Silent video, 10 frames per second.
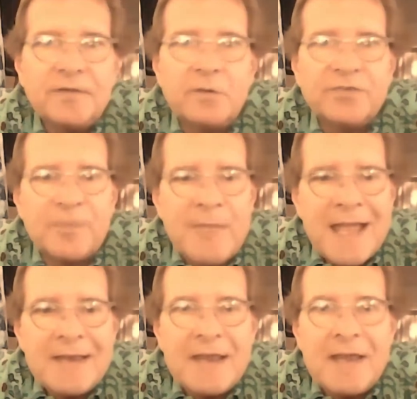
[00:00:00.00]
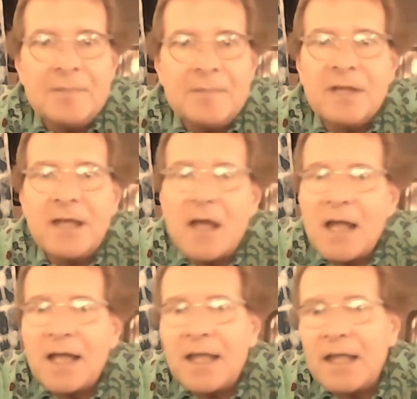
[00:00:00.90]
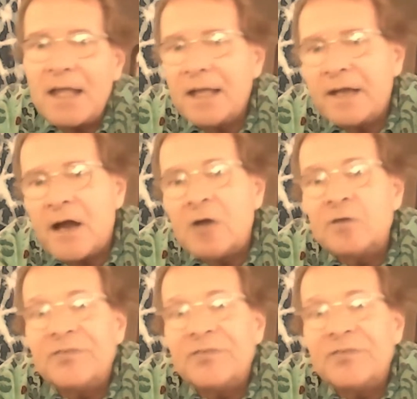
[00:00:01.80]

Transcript: it was a man named Carl